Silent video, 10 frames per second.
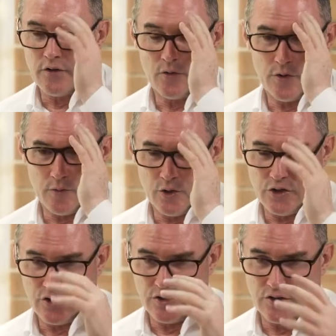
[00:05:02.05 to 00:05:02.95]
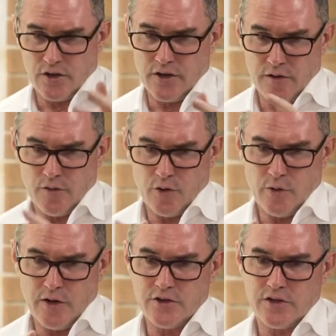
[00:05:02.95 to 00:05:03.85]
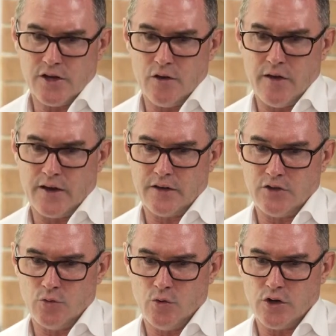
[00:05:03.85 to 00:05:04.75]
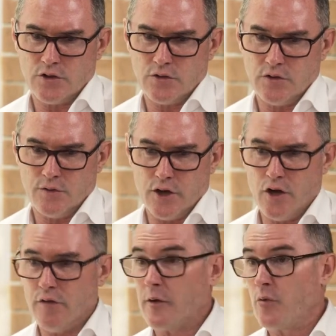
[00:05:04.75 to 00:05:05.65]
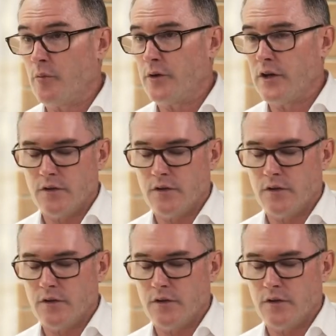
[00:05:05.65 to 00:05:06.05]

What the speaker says: the Northern Beaches that I know very well, Lisa Novak, and she works for Novak Properties.